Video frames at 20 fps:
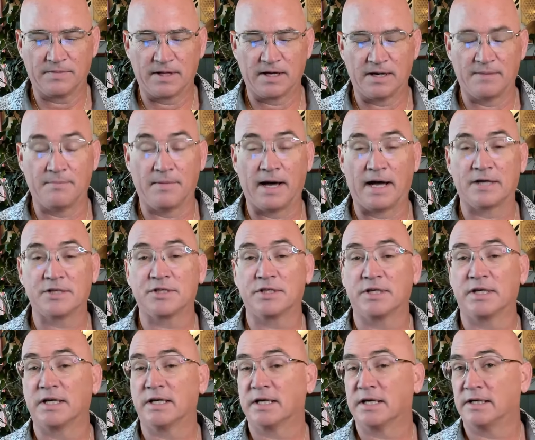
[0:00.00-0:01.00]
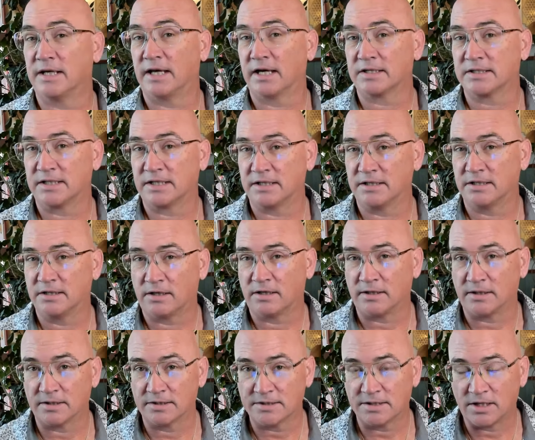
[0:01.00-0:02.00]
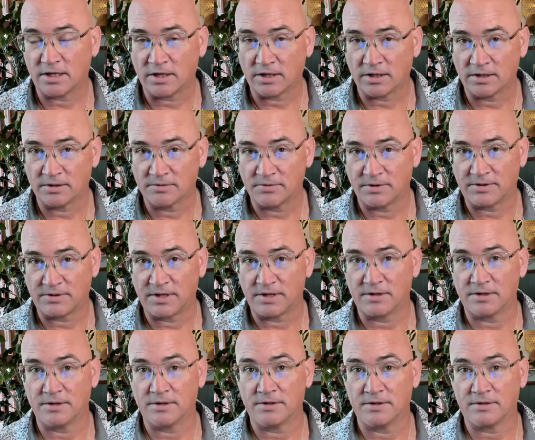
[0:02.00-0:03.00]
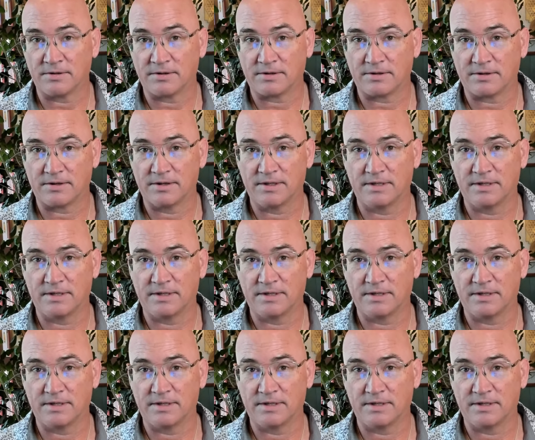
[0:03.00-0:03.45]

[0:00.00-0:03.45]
imagining connecting heart to heart with the earth